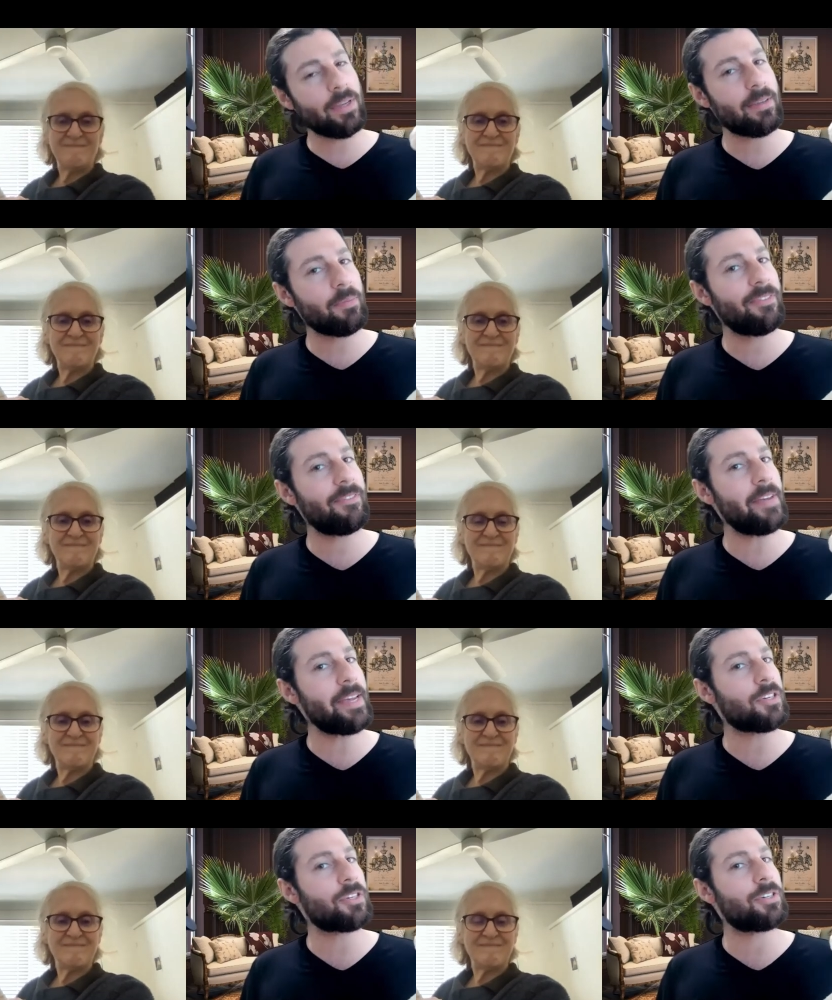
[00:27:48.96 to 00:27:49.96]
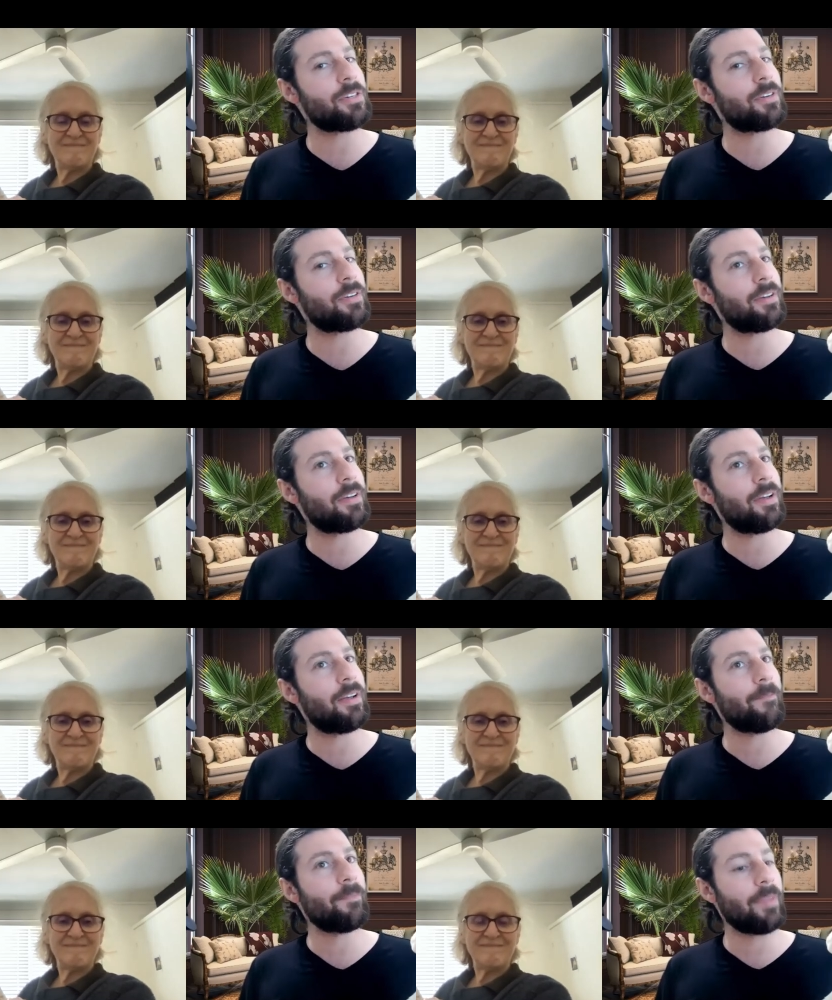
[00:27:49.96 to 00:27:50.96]
Speaker 1: were some fish
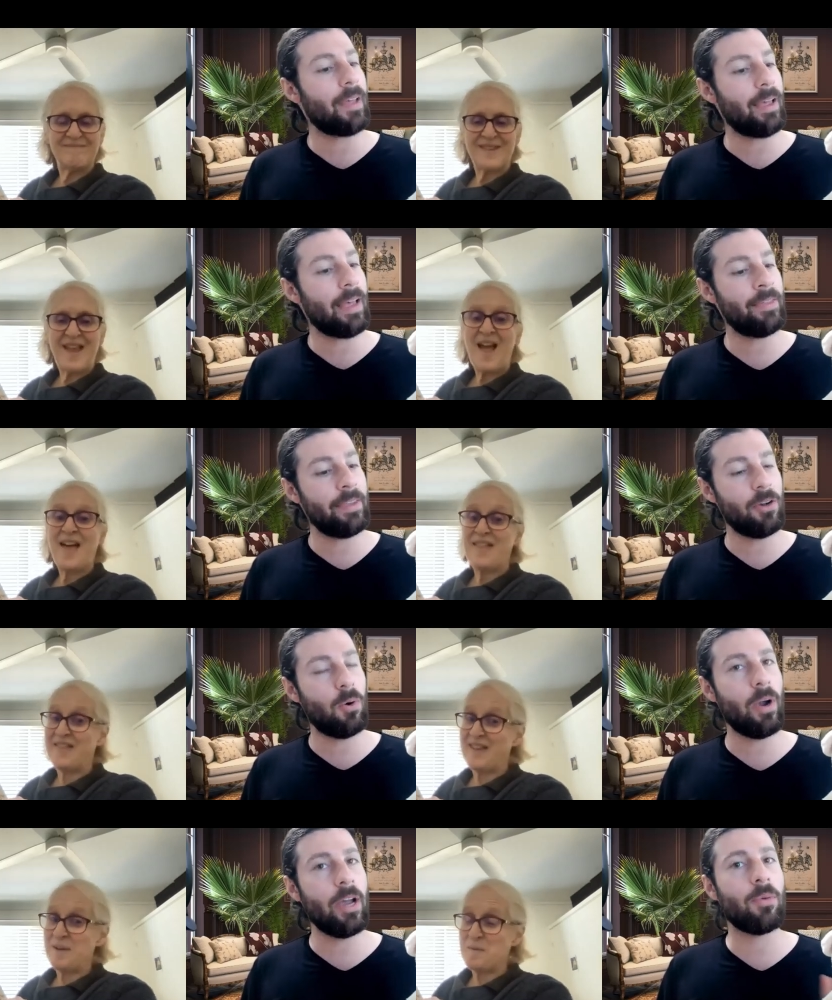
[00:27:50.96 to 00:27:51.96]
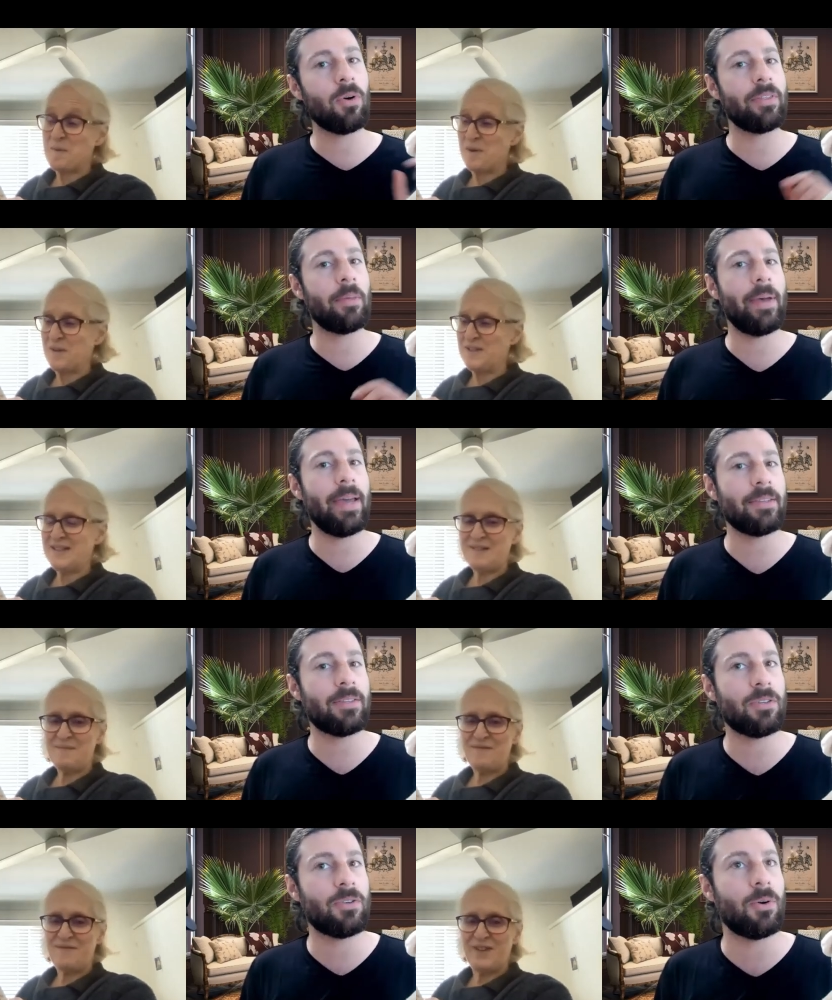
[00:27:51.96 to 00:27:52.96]
in the aquarium or at the pet
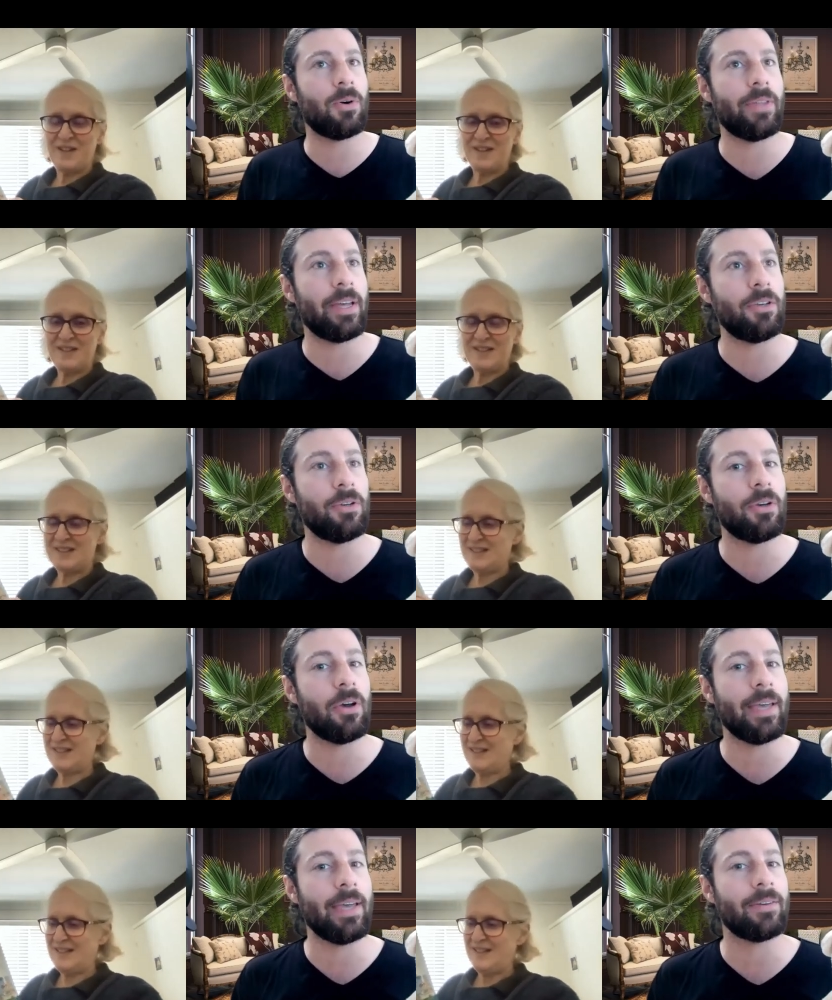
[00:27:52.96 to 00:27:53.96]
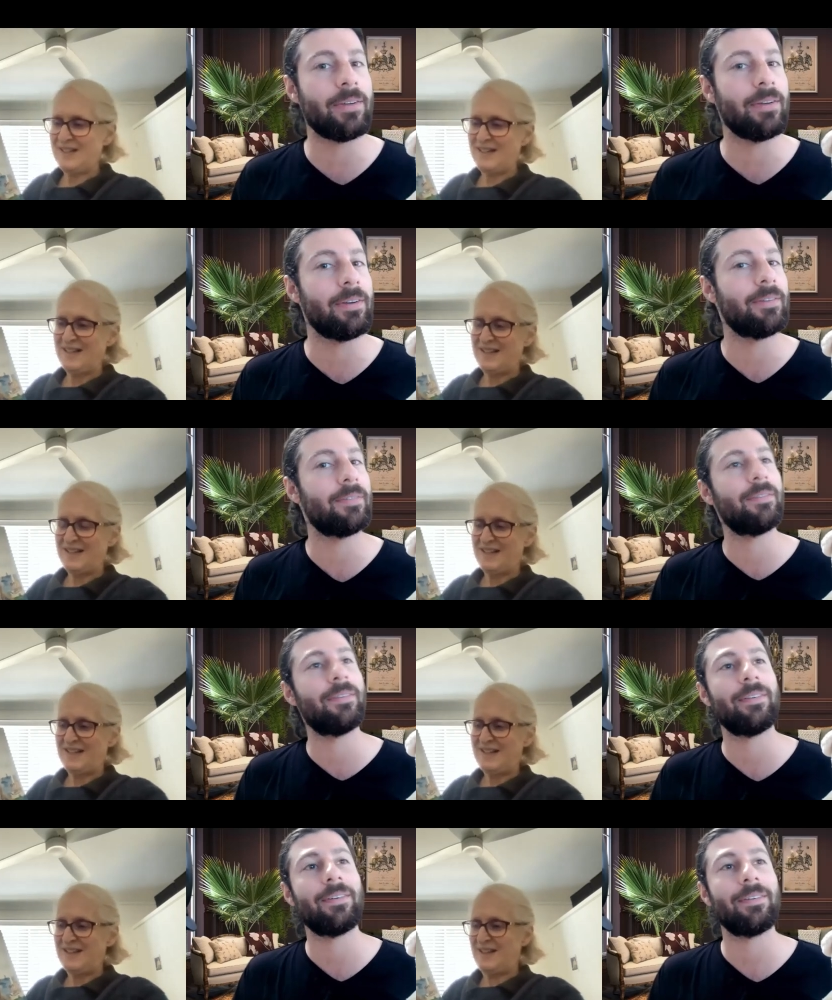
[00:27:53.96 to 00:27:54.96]
store that Hugo counted.
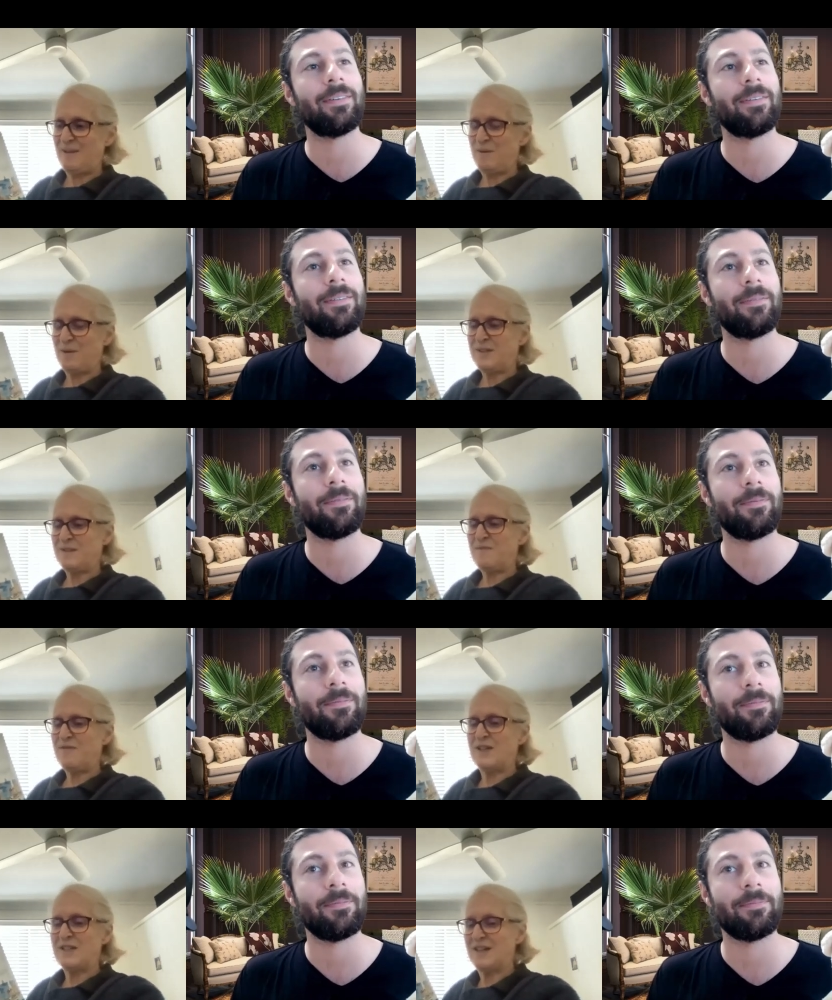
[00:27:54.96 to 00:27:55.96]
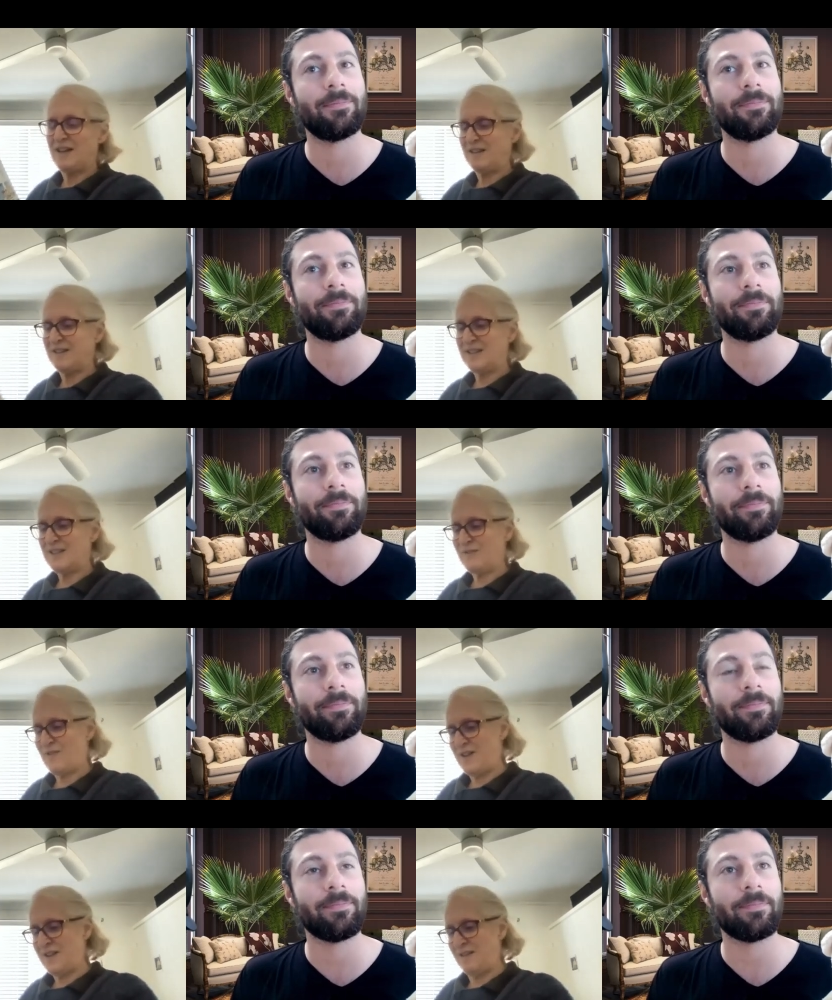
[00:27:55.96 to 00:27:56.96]
Speaker 2: There were some fish. I'll just
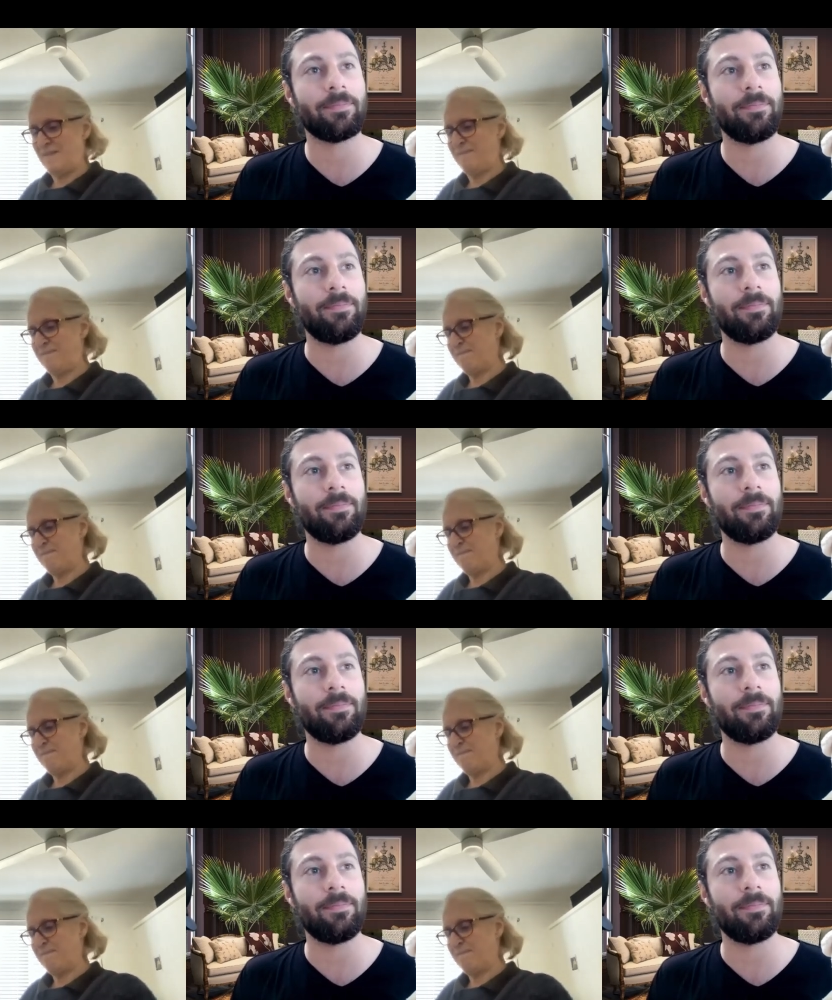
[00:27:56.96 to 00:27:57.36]
find them.